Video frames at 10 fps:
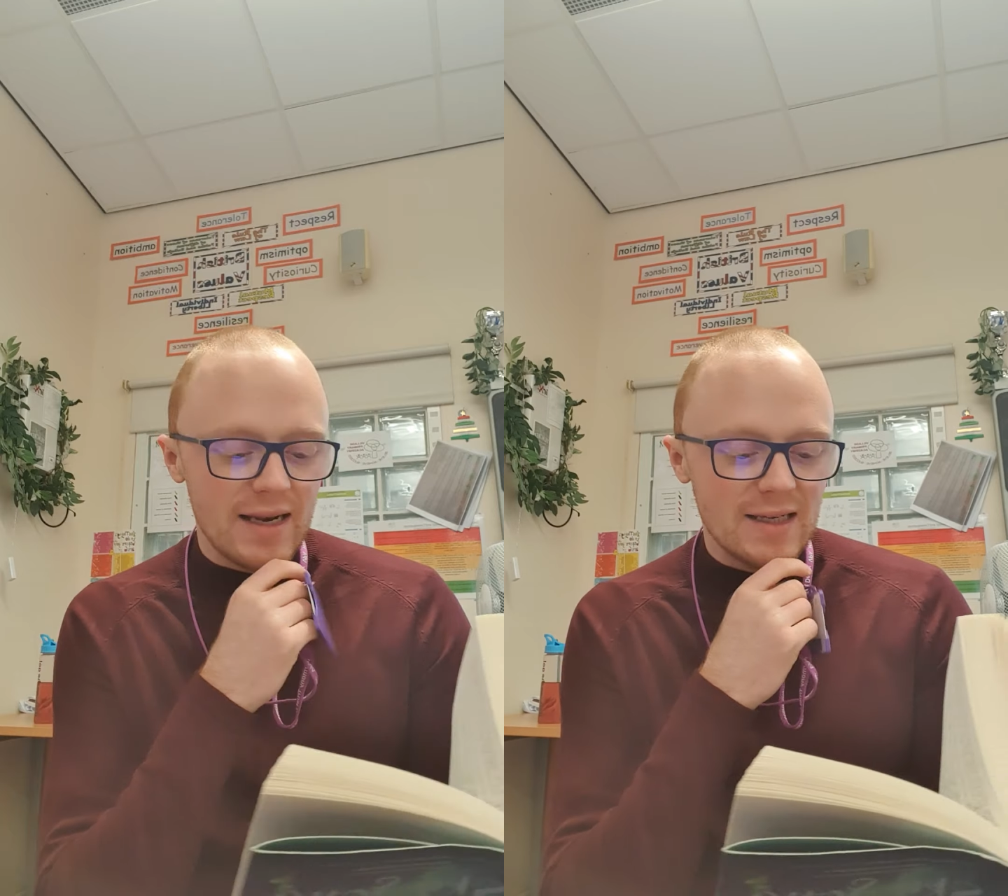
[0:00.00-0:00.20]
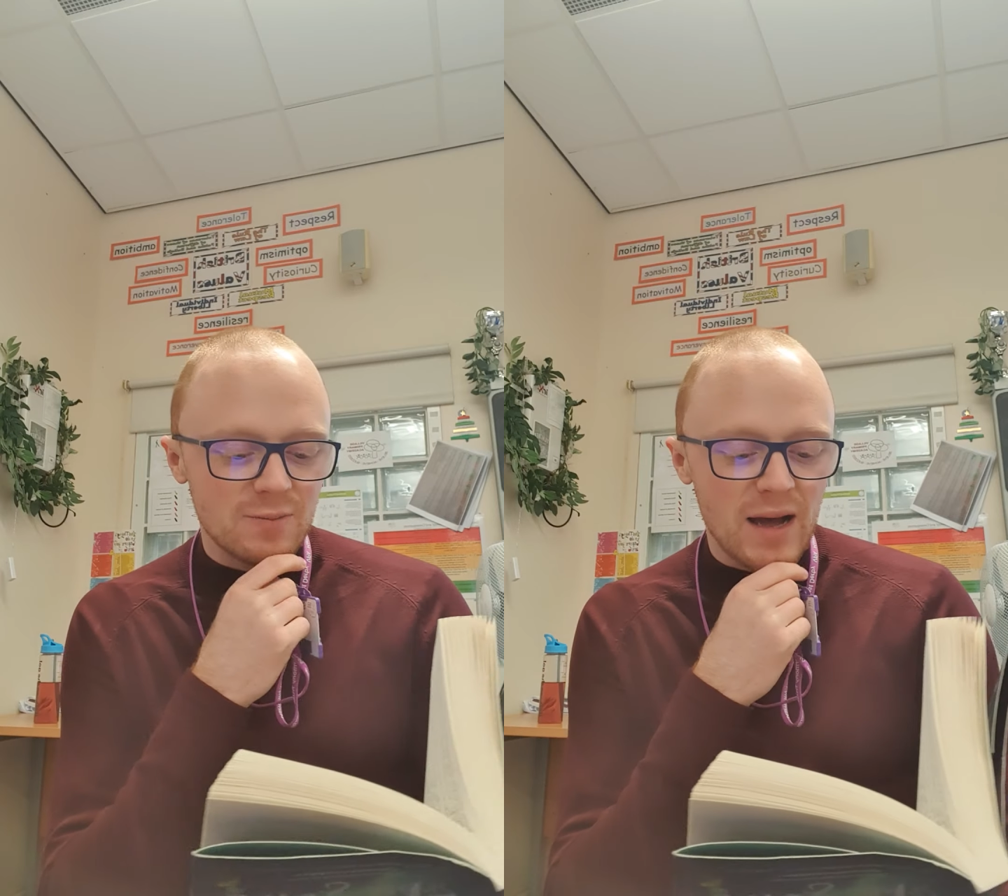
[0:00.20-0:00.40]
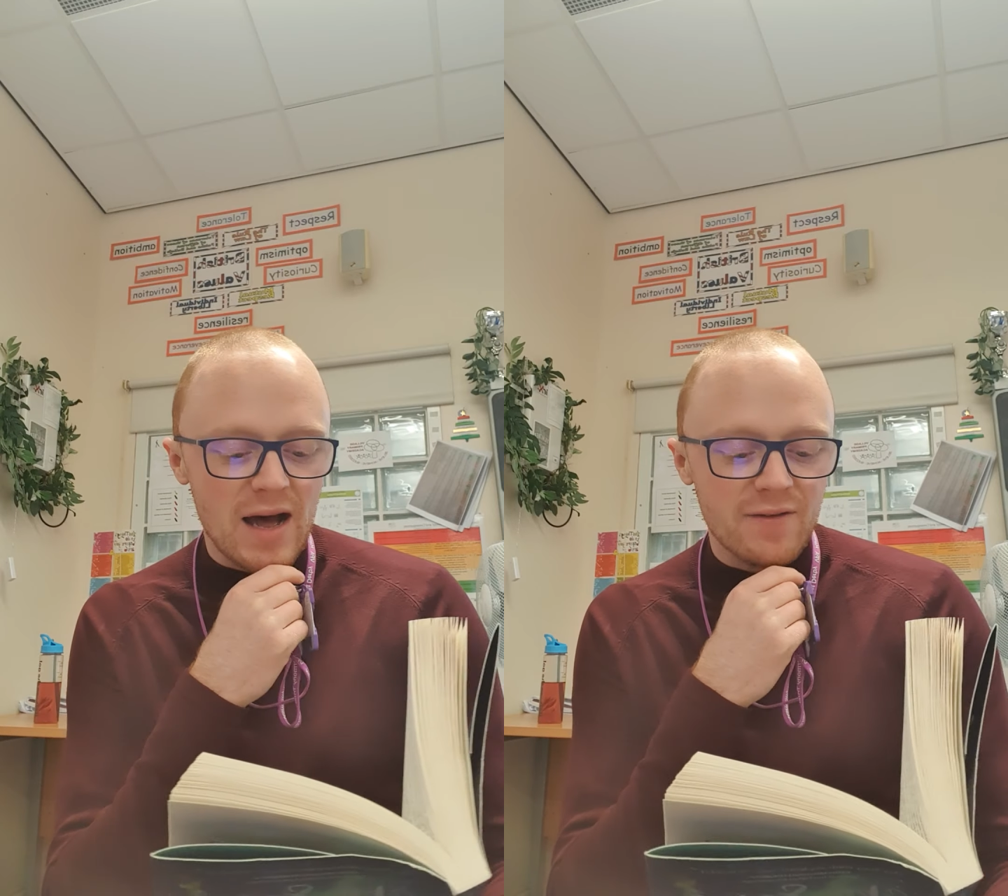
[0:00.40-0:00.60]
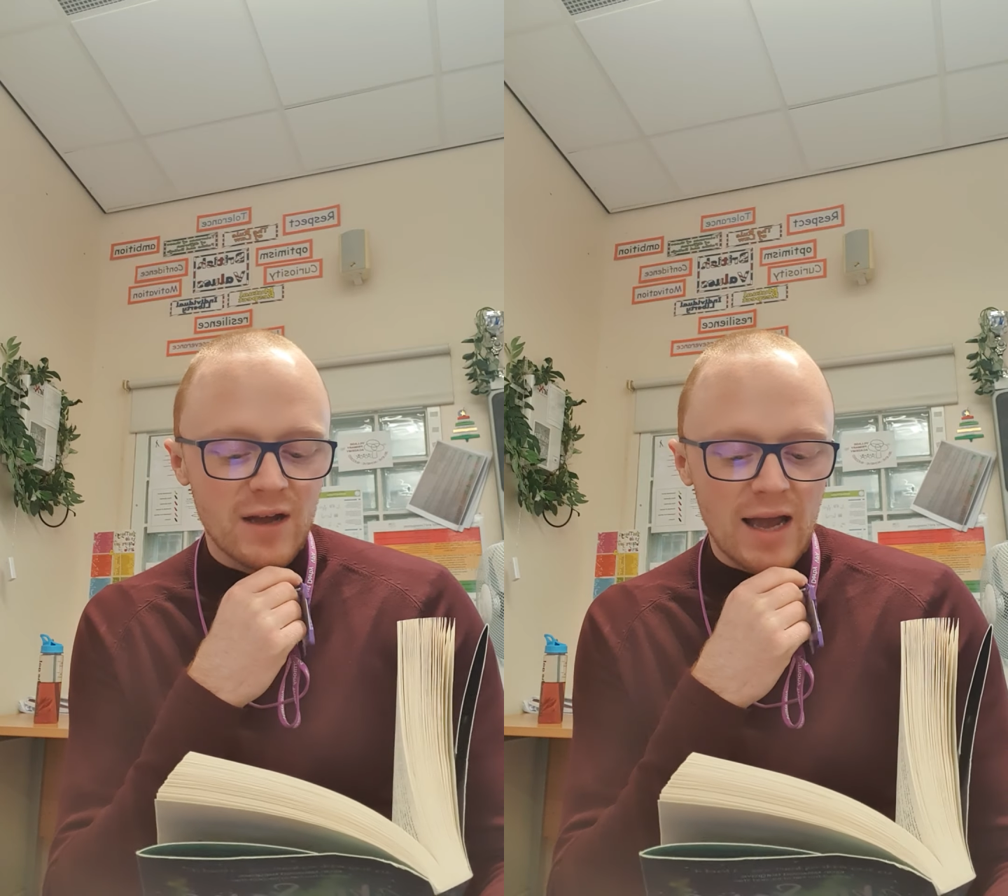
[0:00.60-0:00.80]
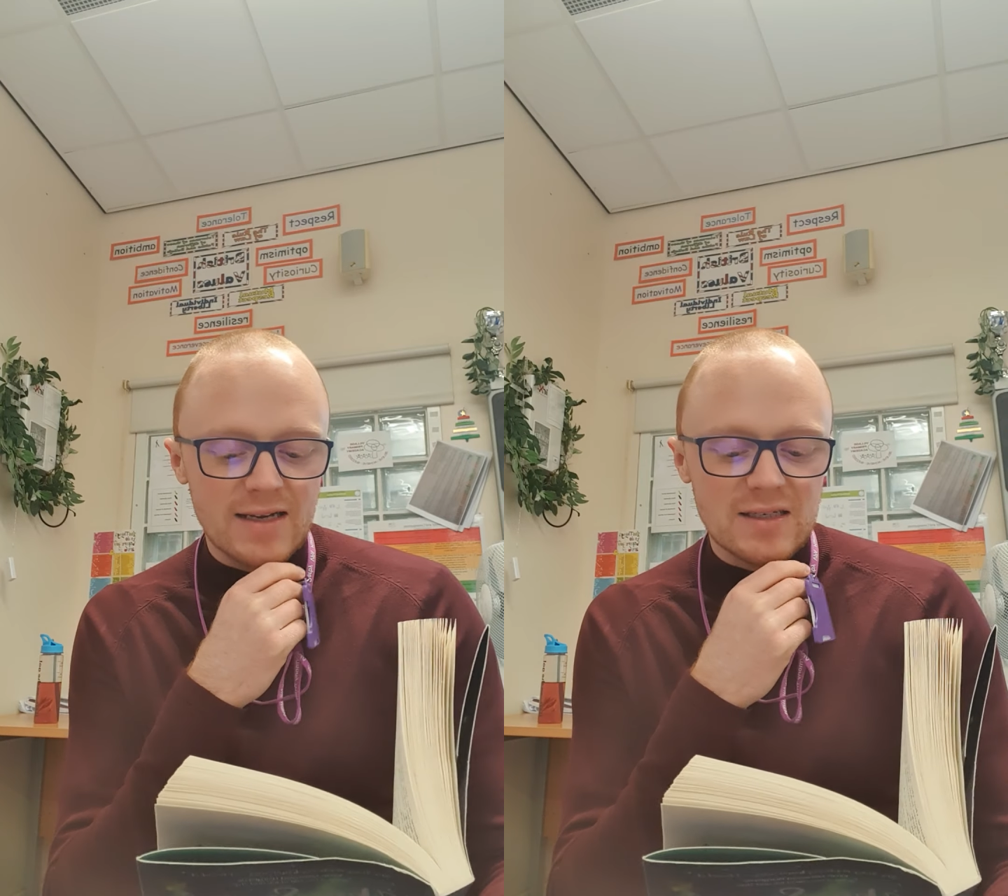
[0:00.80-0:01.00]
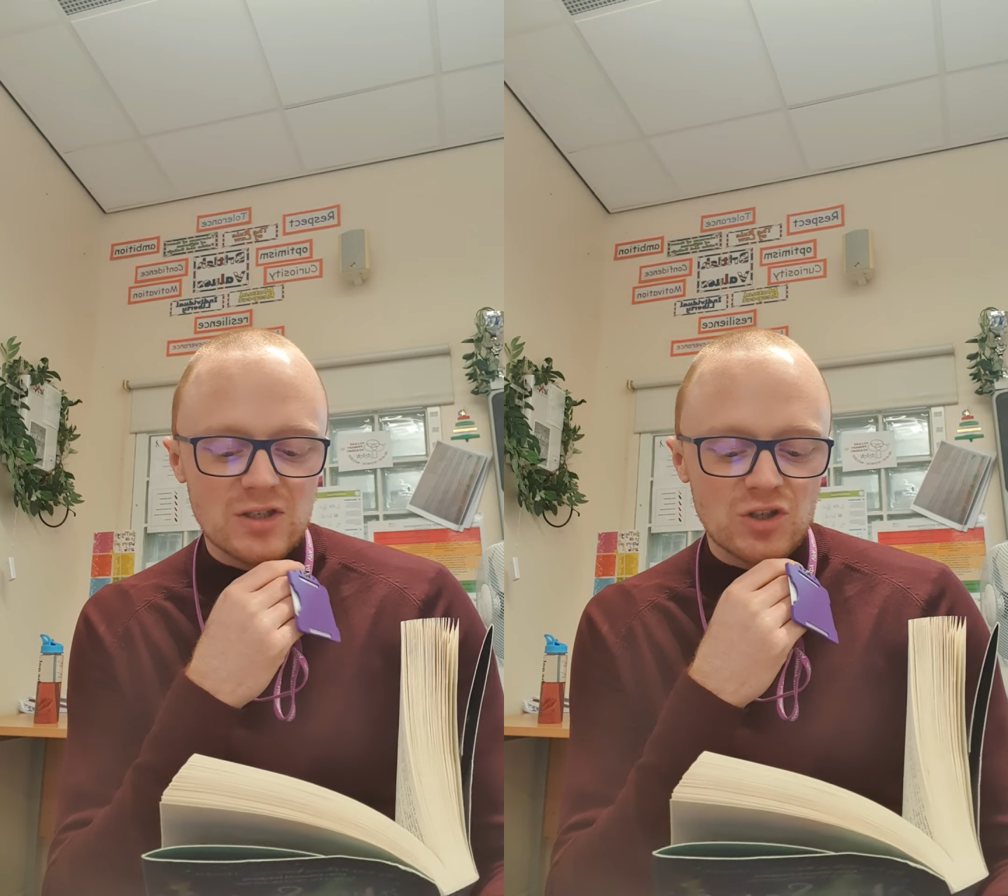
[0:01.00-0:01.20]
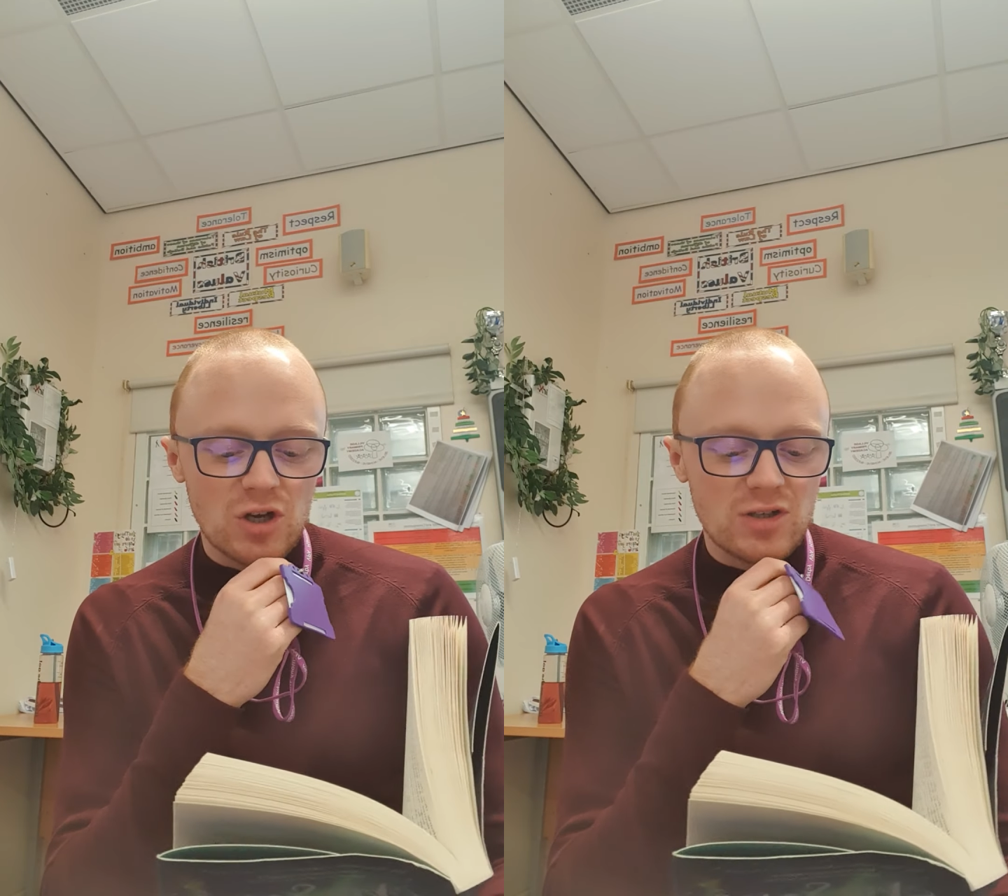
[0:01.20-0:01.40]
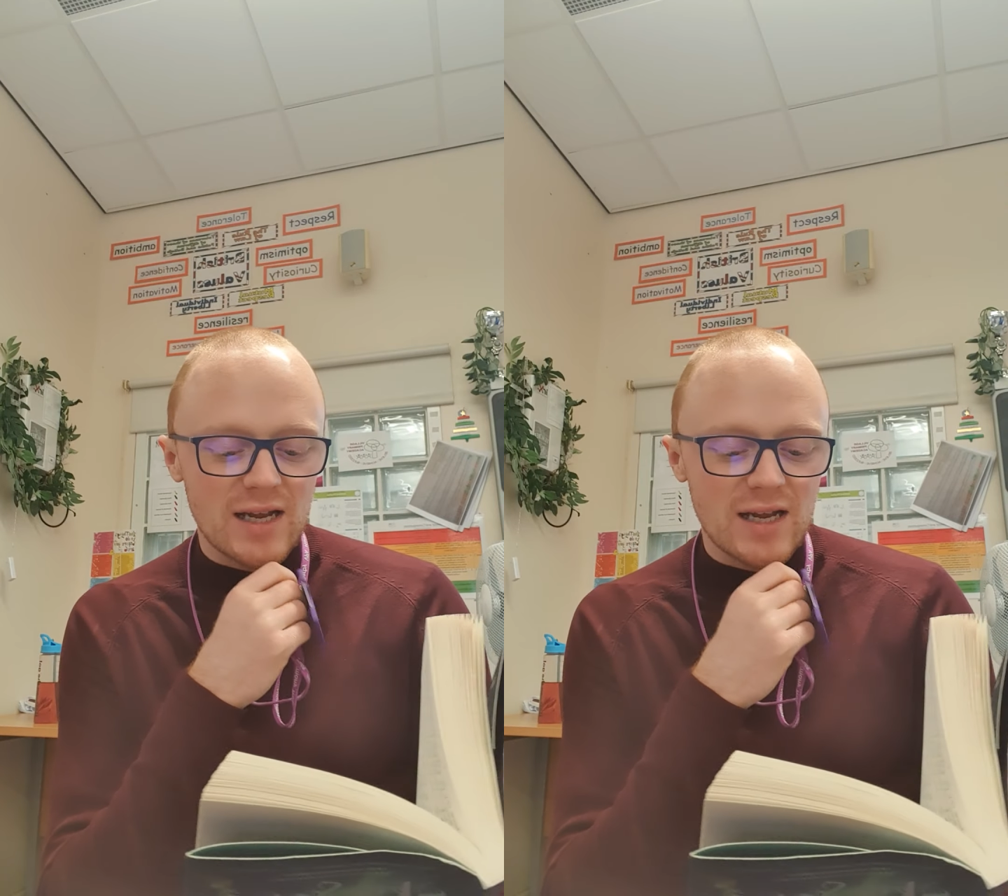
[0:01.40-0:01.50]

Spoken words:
in its path, and as it surged